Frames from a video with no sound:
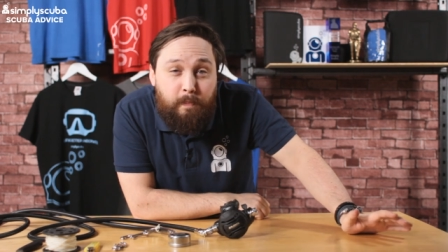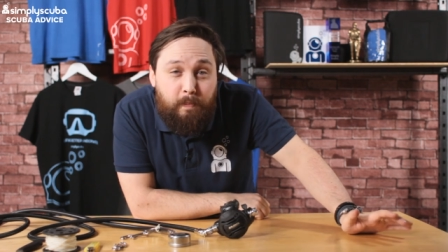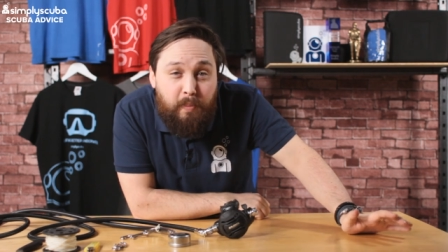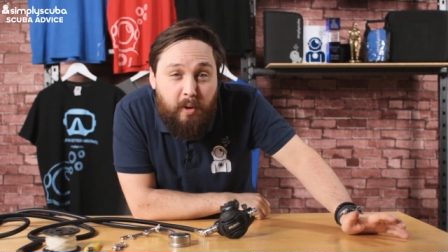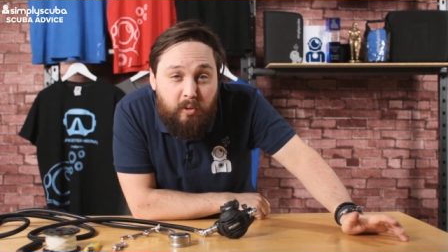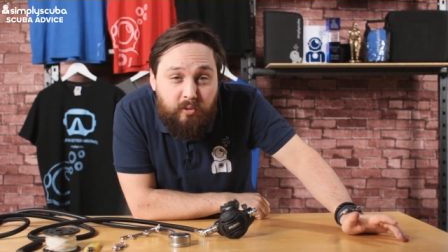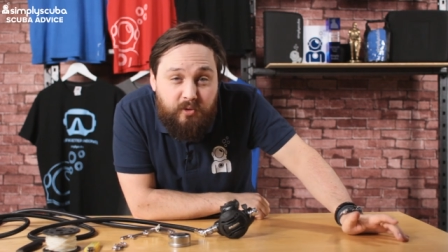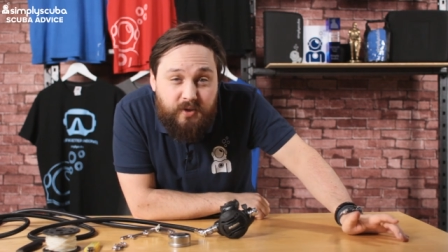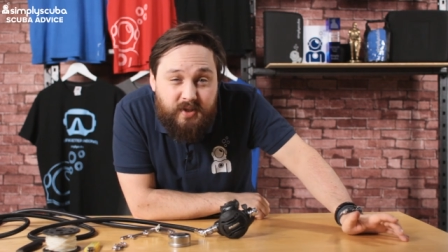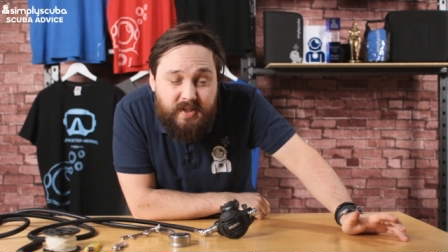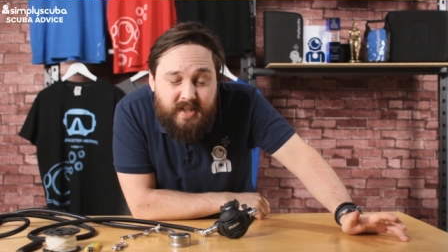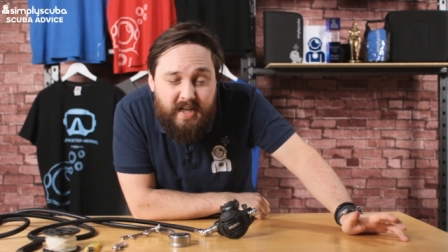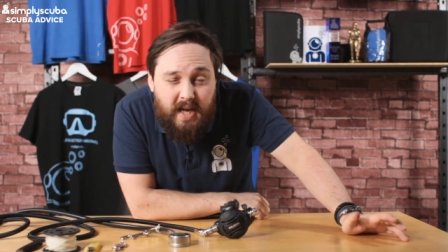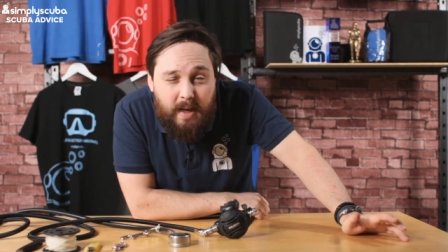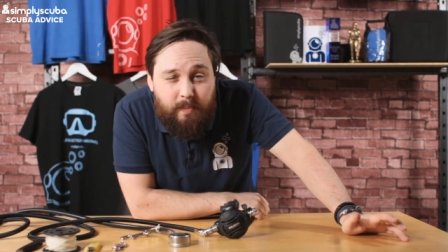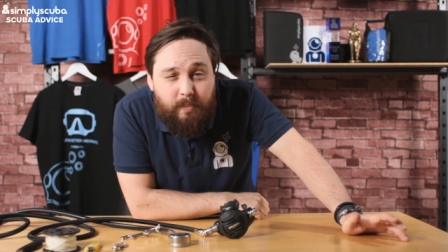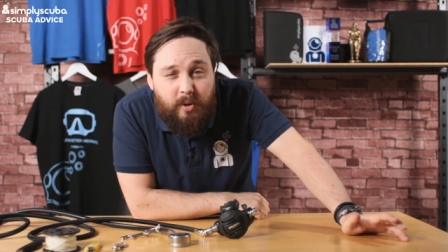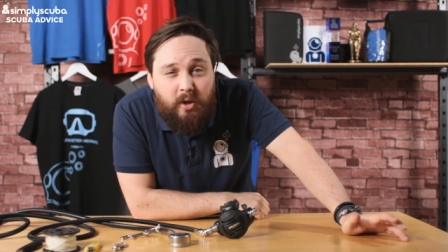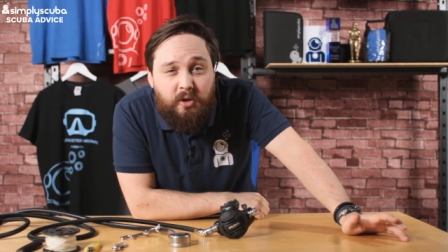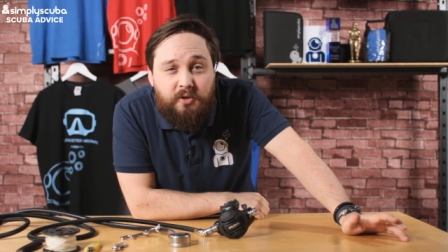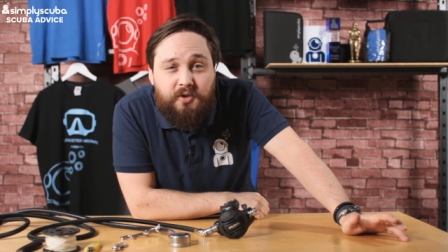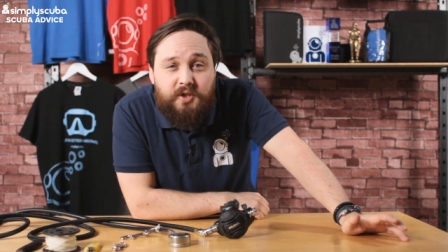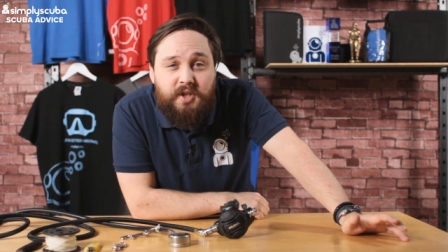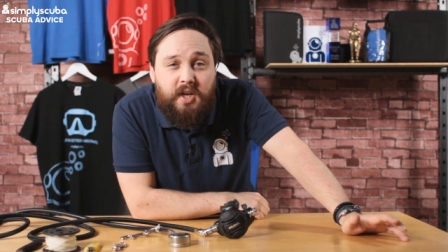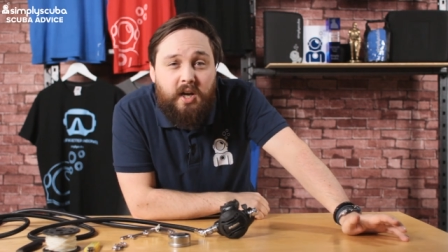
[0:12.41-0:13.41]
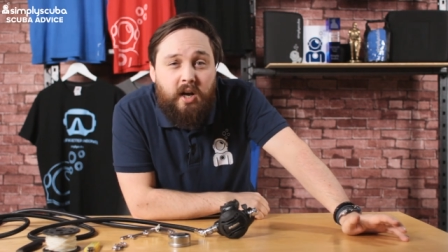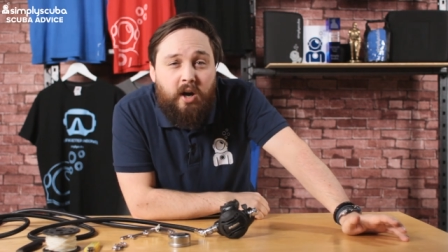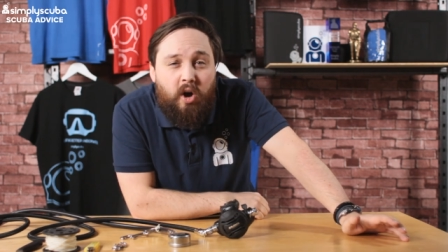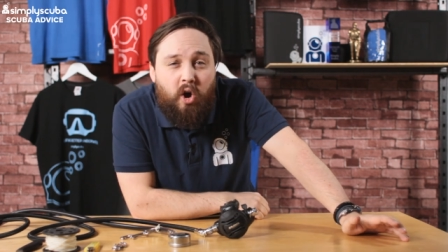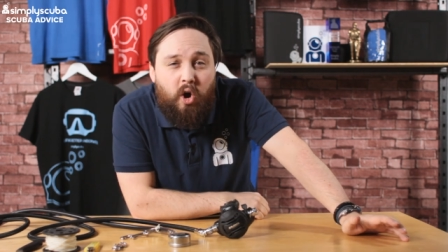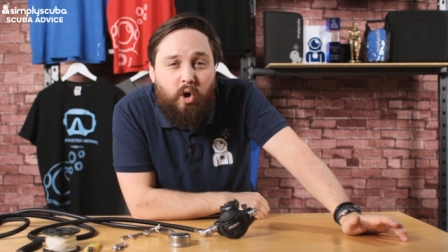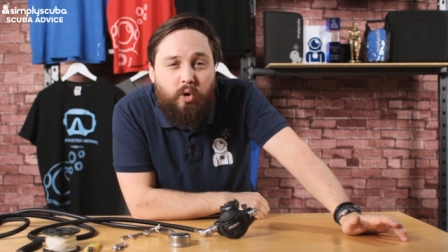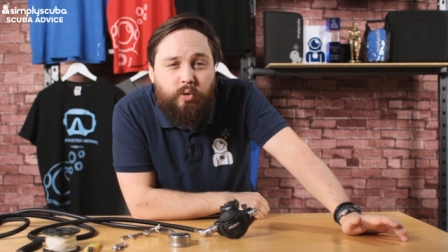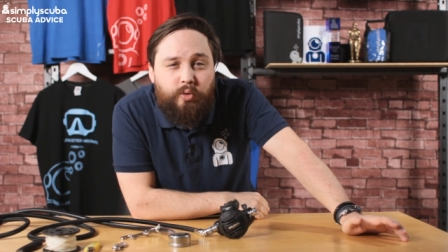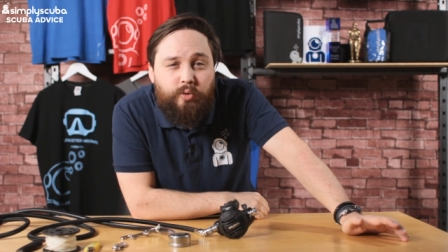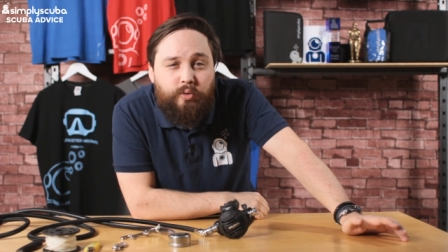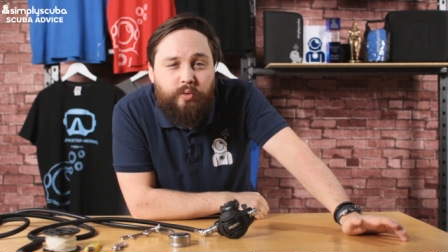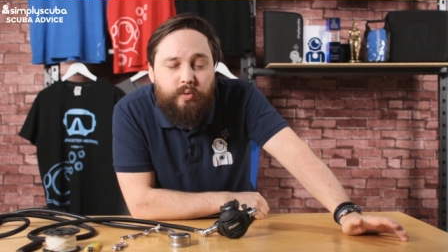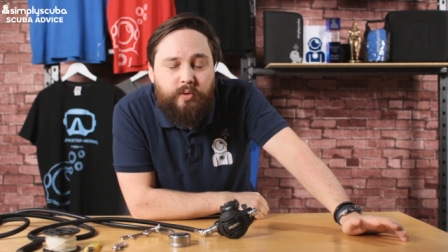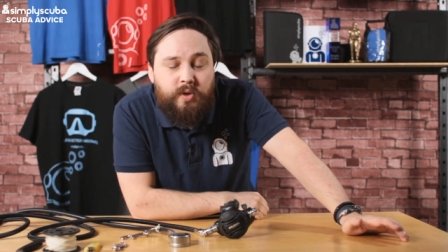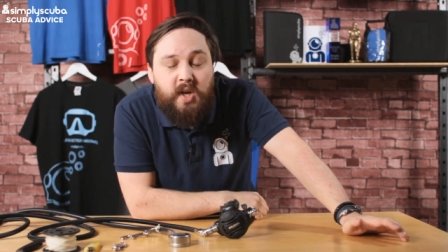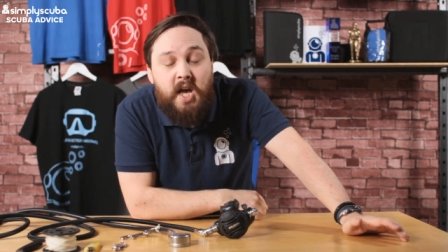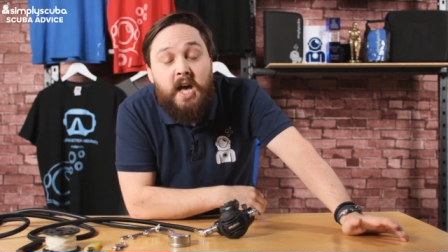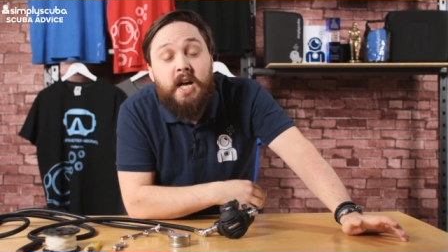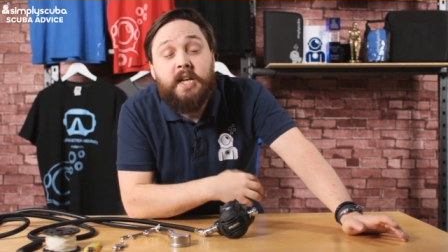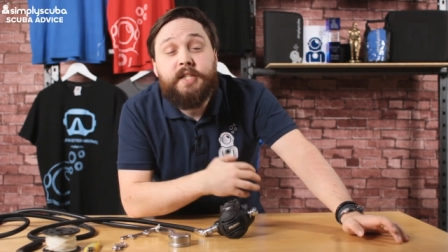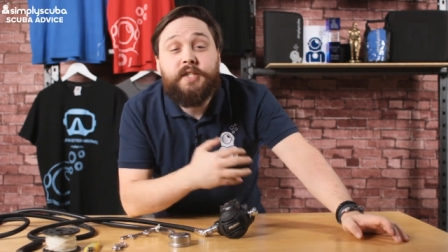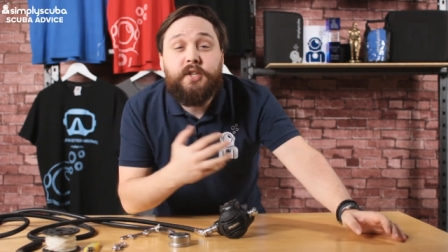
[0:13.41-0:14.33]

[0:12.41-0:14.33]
bolt snap onto a hose.